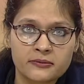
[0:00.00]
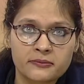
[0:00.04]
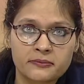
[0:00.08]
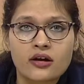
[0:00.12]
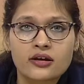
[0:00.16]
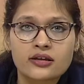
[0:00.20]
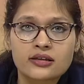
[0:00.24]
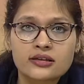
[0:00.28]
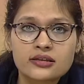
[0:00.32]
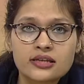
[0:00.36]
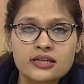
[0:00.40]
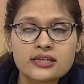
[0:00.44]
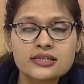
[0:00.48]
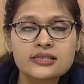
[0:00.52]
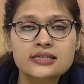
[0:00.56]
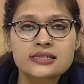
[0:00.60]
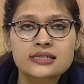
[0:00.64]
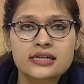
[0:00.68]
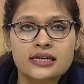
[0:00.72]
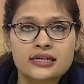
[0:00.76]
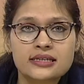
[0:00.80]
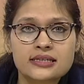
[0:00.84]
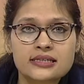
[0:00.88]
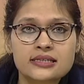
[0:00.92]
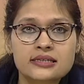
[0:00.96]
This
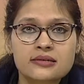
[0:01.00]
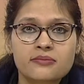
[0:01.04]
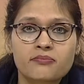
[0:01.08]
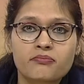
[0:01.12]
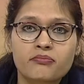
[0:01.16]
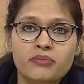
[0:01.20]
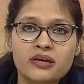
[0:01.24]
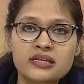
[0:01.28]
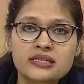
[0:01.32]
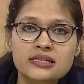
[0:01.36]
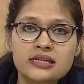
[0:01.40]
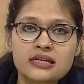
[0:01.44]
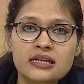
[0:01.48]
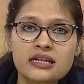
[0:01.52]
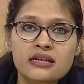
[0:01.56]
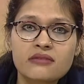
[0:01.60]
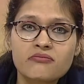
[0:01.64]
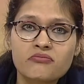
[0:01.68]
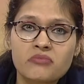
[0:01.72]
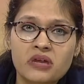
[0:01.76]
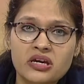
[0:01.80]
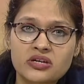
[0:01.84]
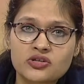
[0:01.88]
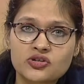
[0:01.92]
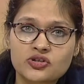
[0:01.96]
test basically
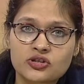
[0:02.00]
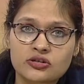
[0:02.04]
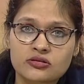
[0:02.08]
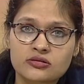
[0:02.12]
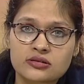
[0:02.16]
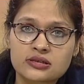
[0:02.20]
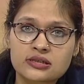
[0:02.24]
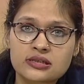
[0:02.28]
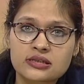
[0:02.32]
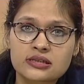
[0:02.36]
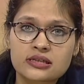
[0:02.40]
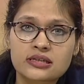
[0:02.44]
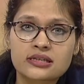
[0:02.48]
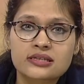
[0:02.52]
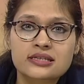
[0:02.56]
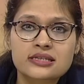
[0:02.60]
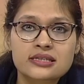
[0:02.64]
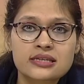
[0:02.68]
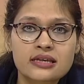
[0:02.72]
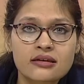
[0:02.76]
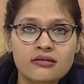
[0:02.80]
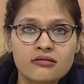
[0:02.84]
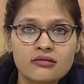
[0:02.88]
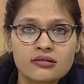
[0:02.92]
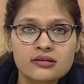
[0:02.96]
measures the
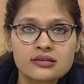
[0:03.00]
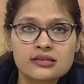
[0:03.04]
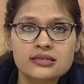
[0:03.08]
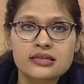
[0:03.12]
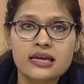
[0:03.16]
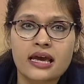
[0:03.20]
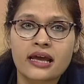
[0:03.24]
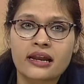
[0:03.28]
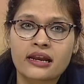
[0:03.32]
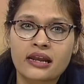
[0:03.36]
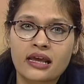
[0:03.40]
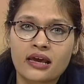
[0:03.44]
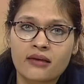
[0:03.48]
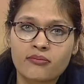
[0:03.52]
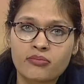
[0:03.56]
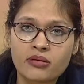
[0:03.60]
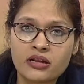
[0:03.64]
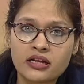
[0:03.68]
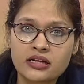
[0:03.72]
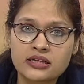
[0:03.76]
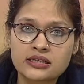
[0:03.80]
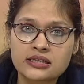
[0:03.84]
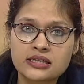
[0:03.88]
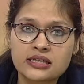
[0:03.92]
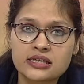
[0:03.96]
skills and
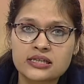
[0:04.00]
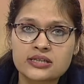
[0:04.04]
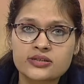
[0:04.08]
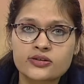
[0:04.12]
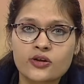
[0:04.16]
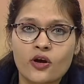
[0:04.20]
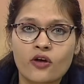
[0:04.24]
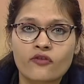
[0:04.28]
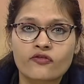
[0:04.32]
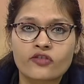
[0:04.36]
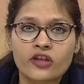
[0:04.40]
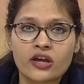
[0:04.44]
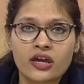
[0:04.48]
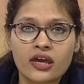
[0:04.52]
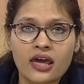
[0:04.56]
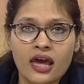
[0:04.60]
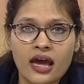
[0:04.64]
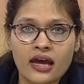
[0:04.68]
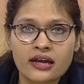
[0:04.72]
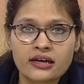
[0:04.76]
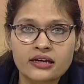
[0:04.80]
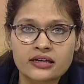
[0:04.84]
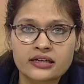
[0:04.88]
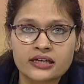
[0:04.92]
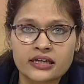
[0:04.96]
abilities of the
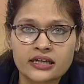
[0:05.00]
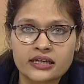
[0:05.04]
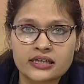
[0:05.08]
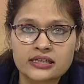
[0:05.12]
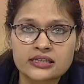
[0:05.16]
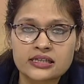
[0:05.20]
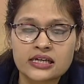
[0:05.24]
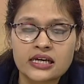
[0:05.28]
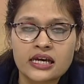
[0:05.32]
candidate